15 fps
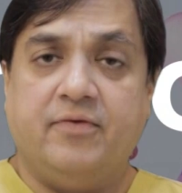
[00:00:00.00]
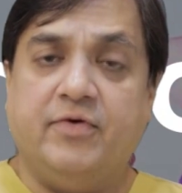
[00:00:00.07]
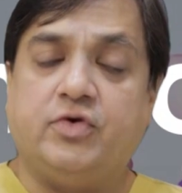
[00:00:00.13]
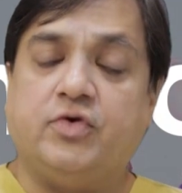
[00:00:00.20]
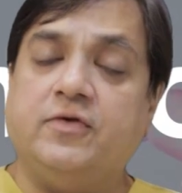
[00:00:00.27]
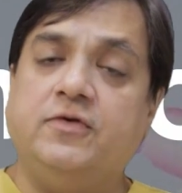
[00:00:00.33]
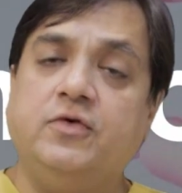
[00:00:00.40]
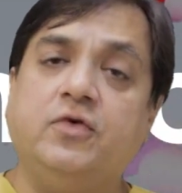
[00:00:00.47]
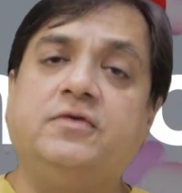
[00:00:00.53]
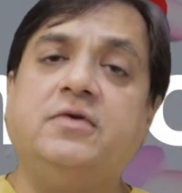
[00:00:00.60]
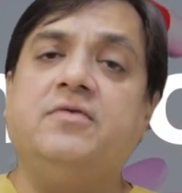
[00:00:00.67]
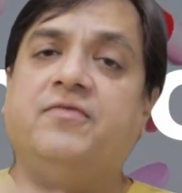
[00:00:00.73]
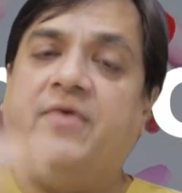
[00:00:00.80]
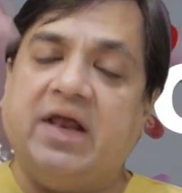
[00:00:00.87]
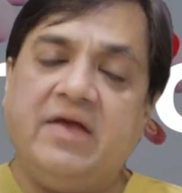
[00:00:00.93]
which was used
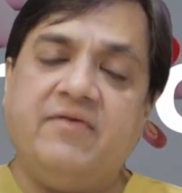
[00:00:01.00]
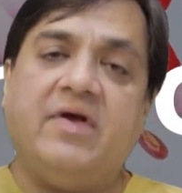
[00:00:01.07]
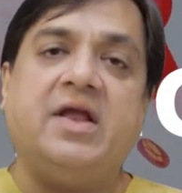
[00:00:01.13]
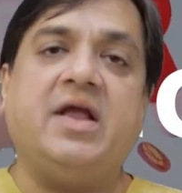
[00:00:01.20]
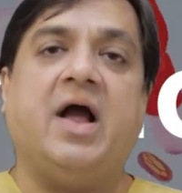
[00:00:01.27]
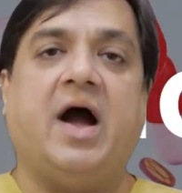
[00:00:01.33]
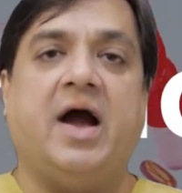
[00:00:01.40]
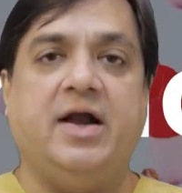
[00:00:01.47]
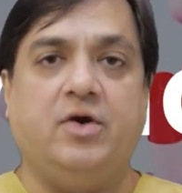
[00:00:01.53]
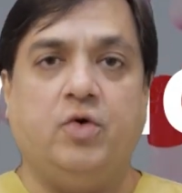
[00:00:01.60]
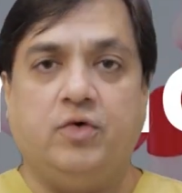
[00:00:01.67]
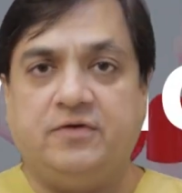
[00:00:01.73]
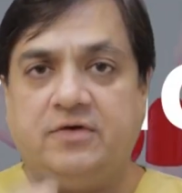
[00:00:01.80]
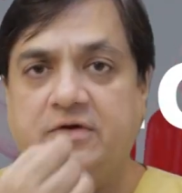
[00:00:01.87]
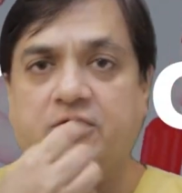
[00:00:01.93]
in very, very high
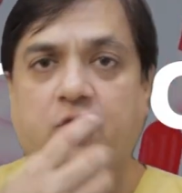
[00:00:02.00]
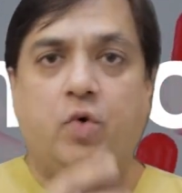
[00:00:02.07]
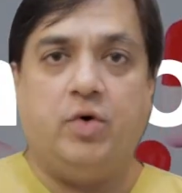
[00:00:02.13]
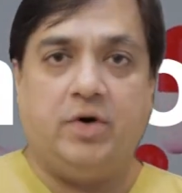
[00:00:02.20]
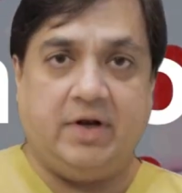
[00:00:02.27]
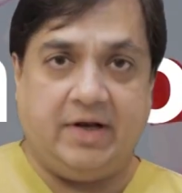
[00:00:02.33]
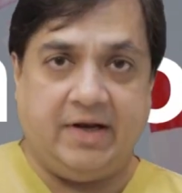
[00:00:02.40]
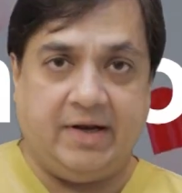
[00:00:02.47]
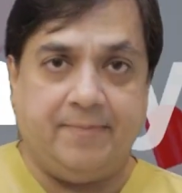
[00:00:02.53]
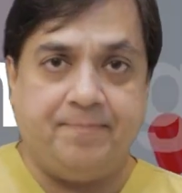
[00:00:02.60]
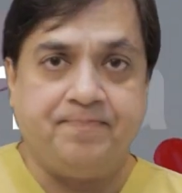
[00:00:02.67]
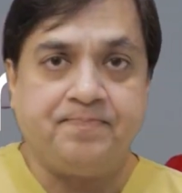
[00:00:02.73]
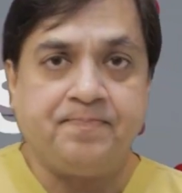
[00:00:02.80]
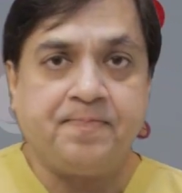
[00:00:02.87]
doses orally.